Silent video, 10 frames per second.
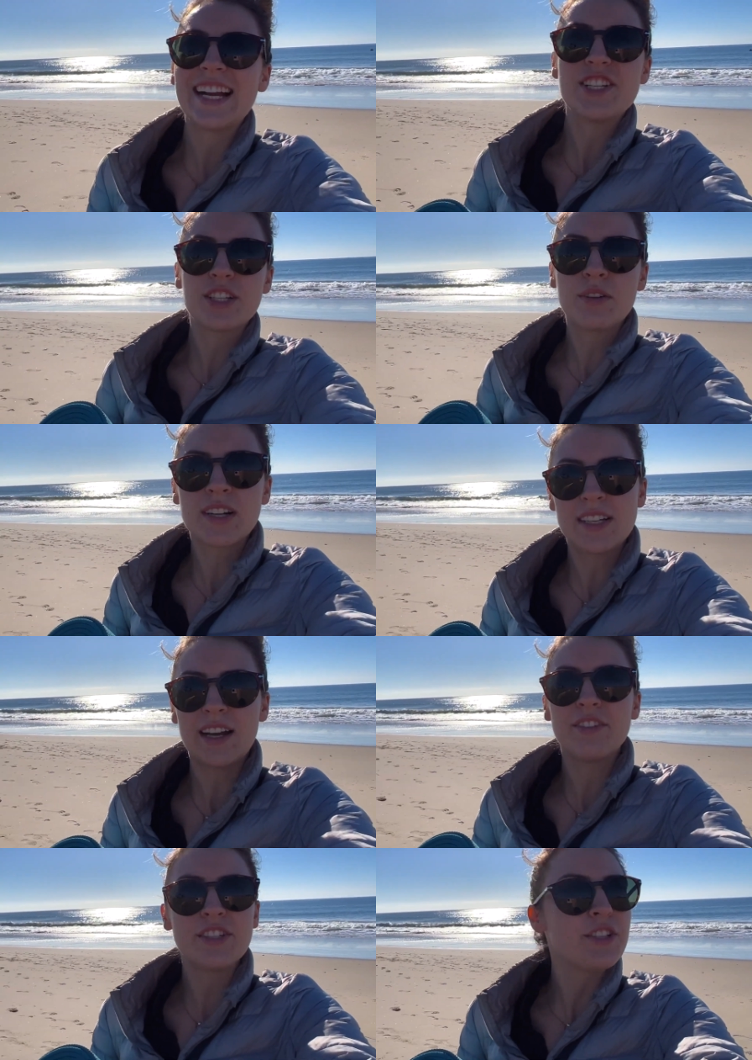I just walked
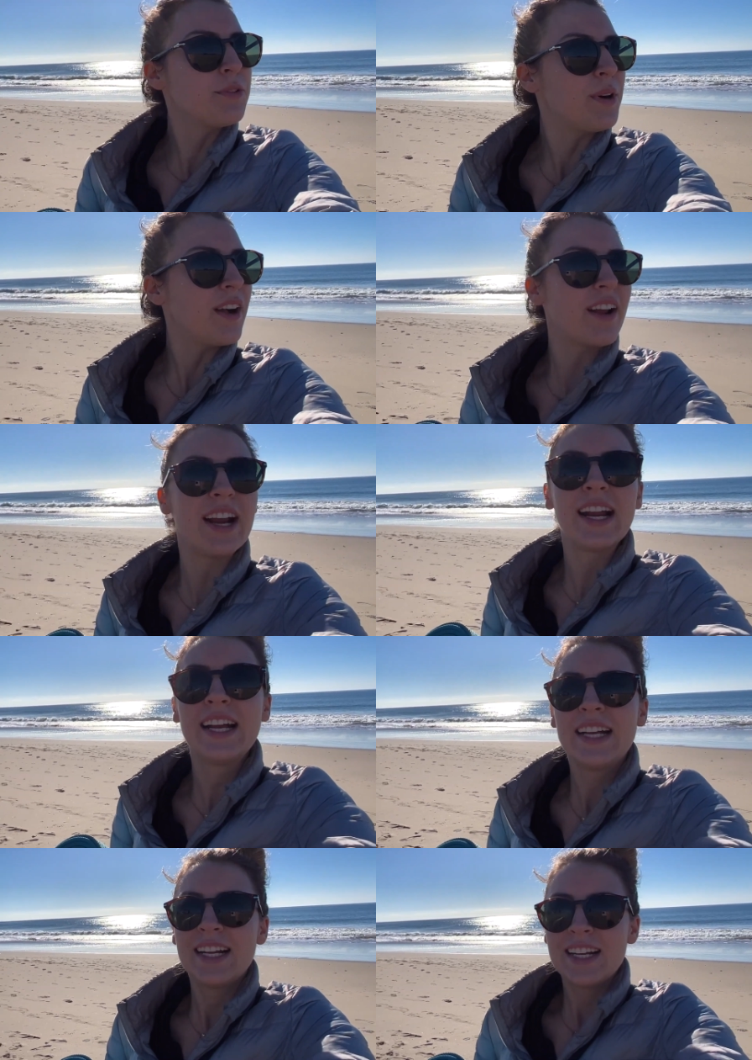down to the water
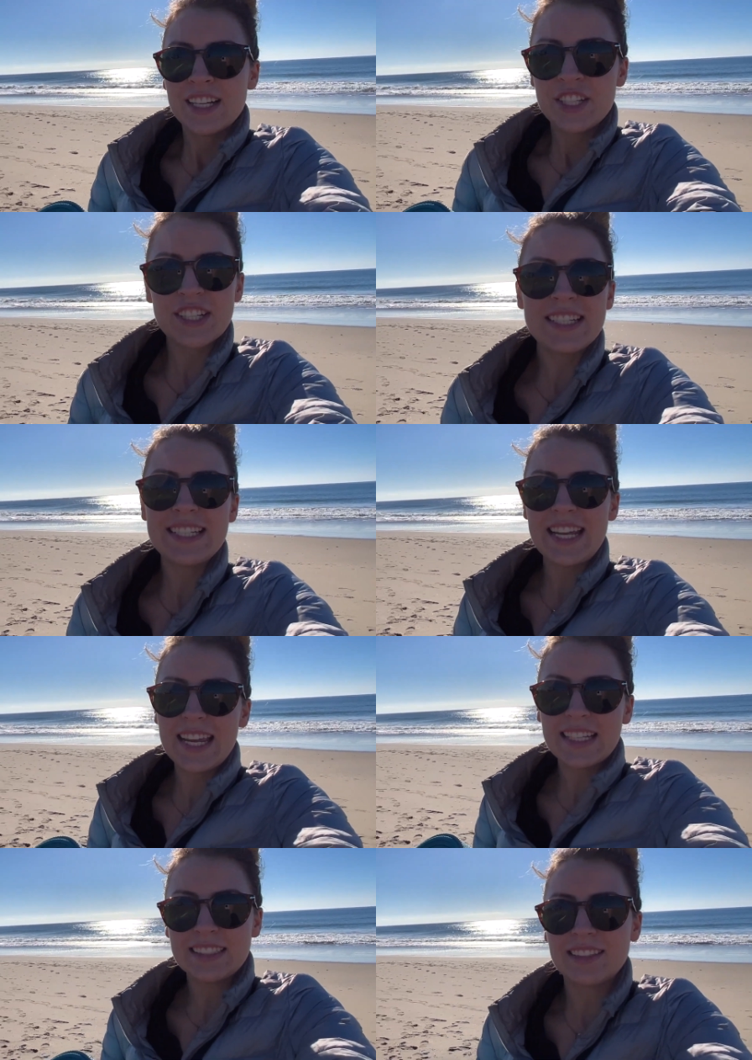just to take
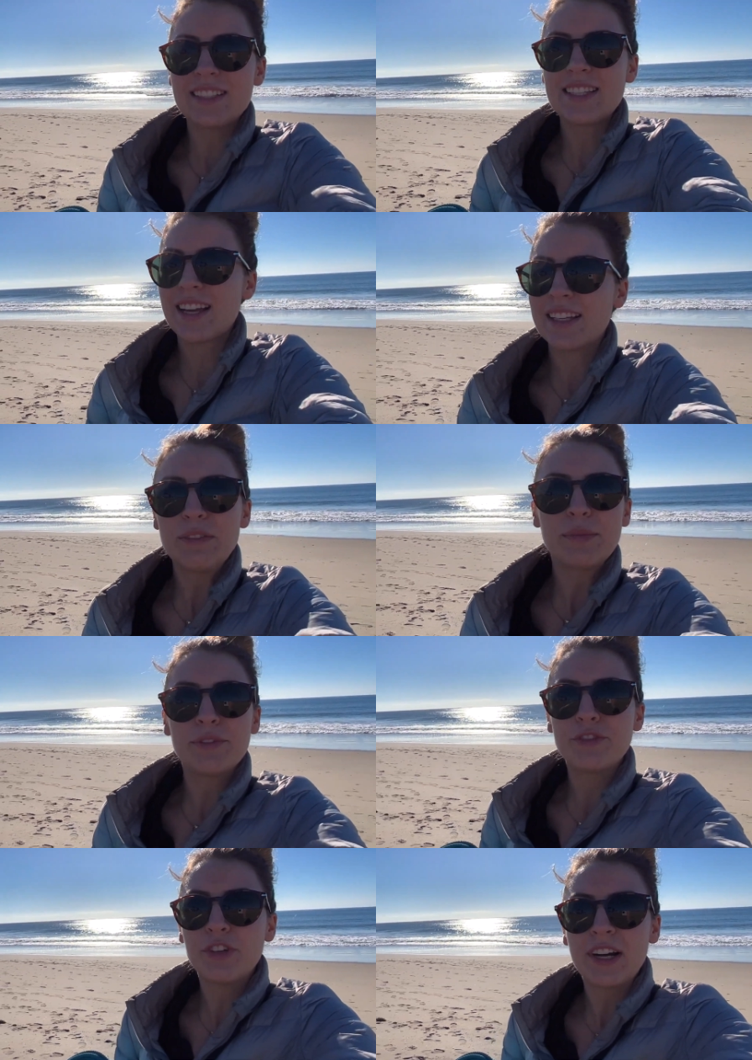a little second
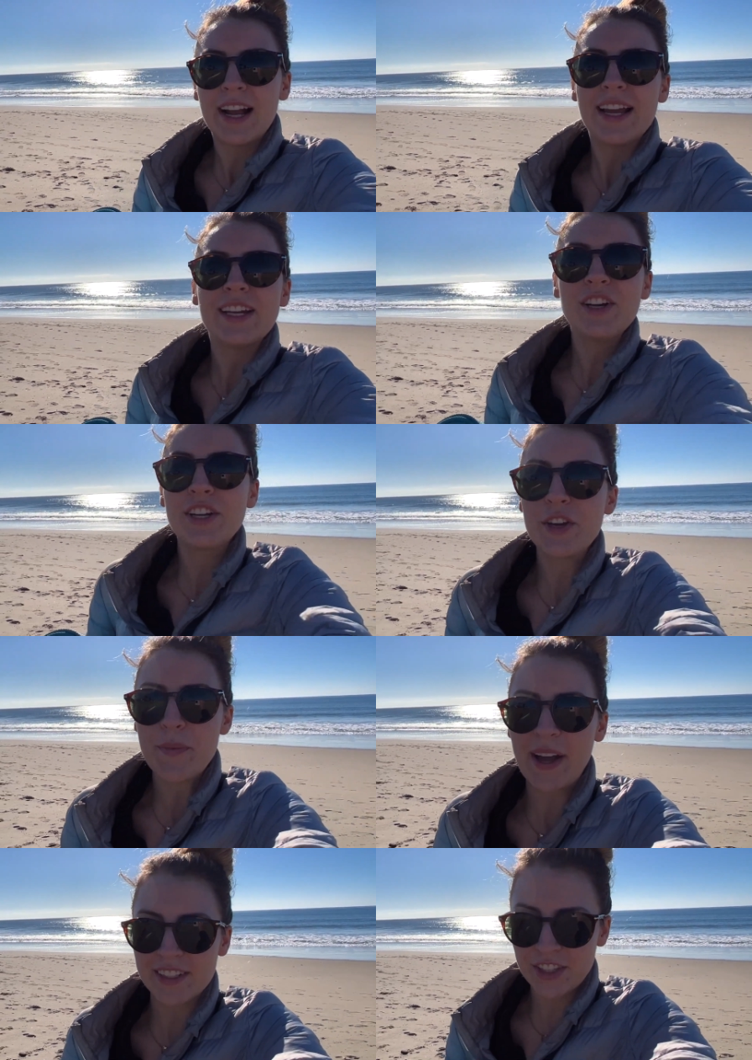before I go
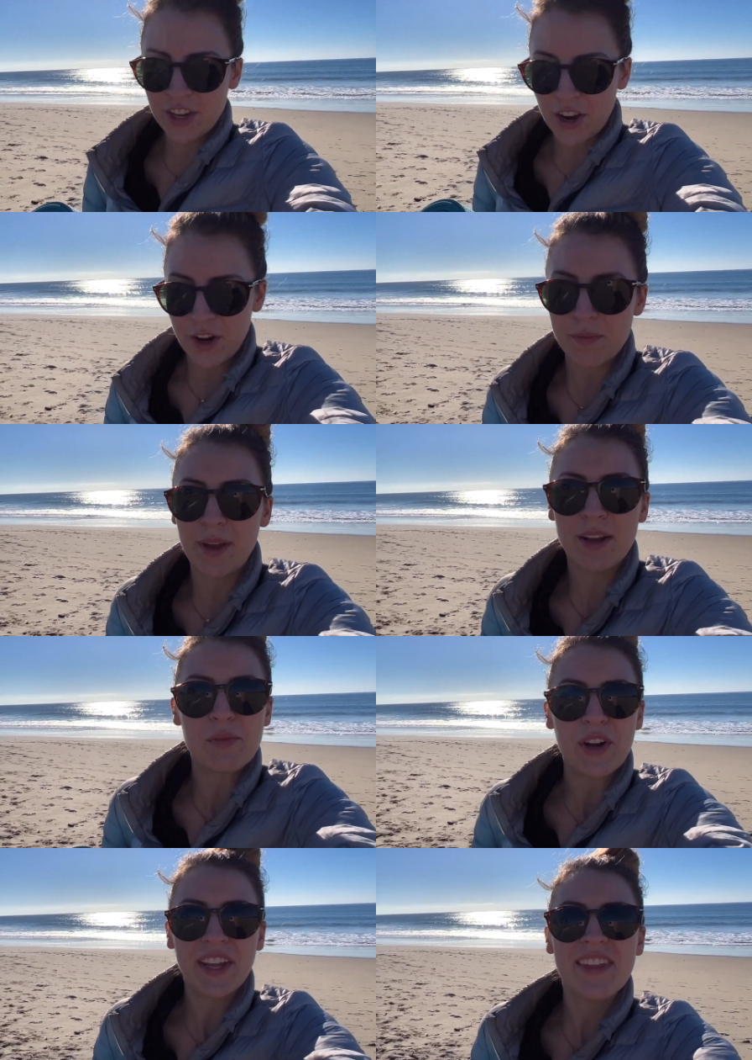back to the car, but I'm
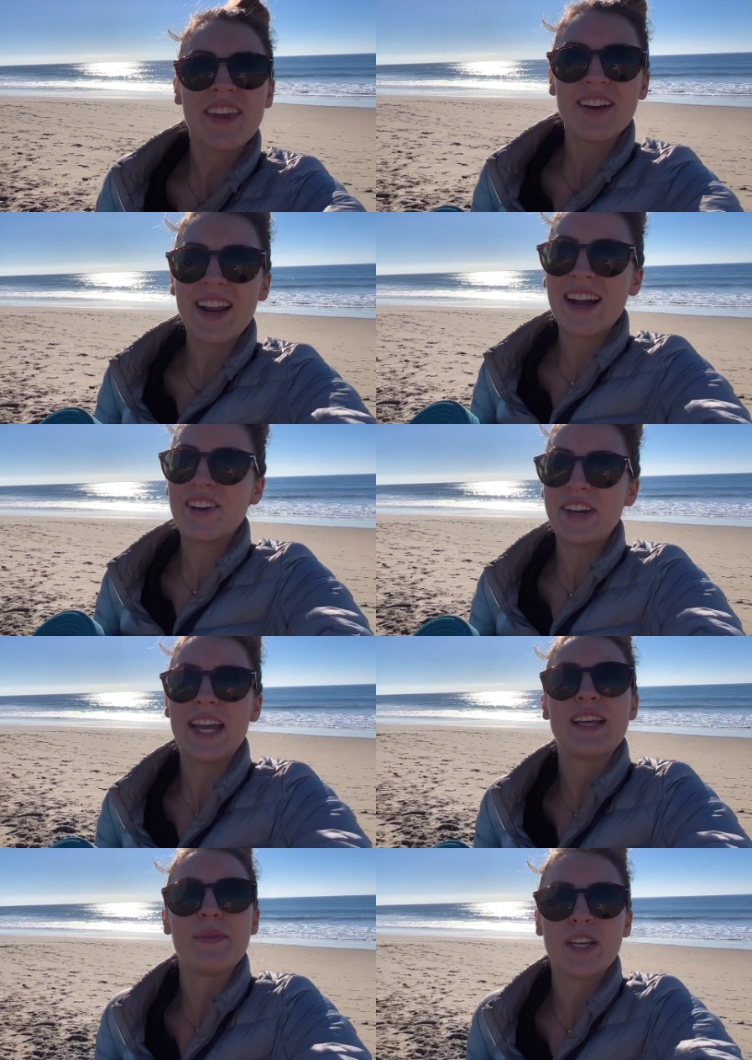walking there now
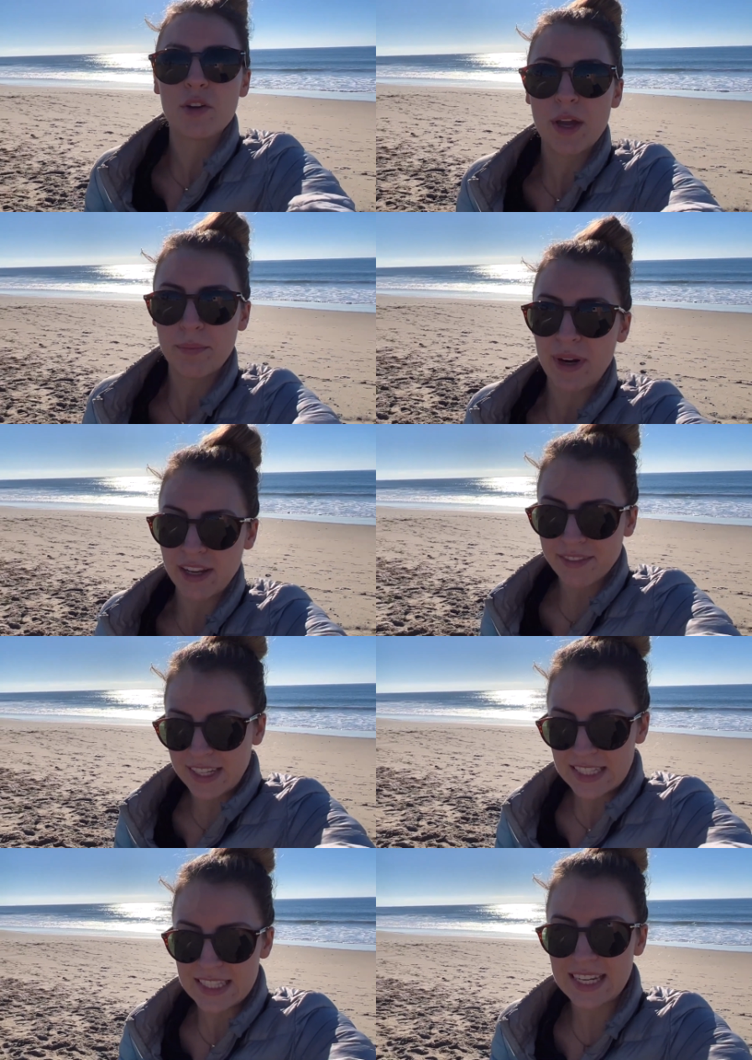and I'm gonna go get
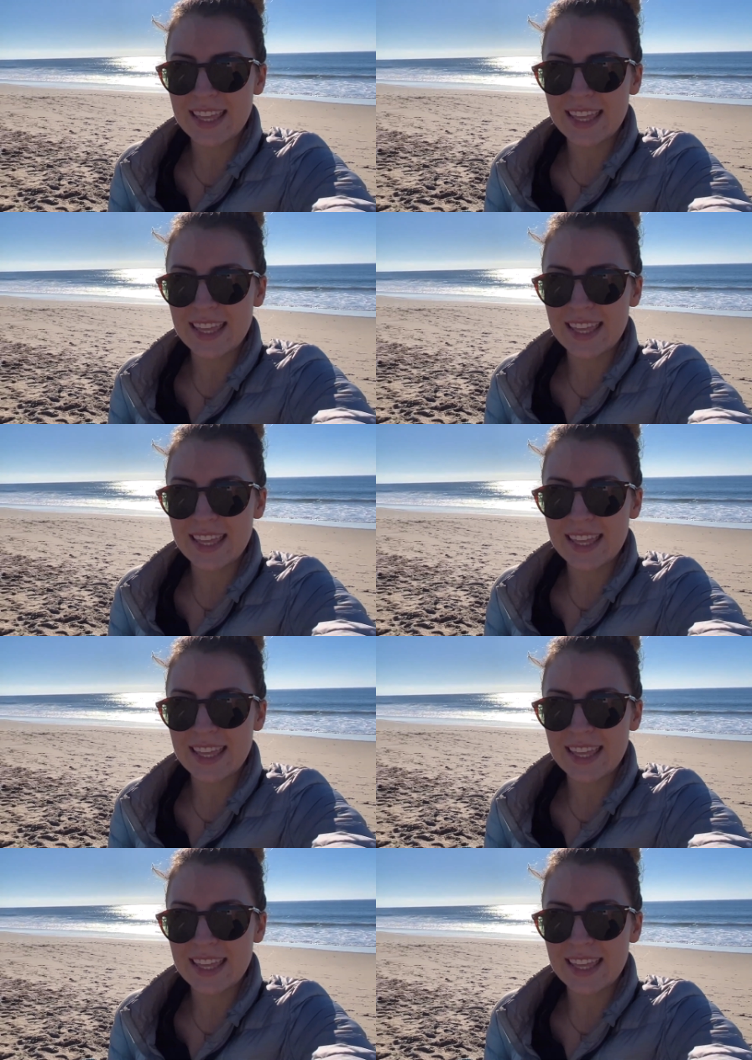breakfast.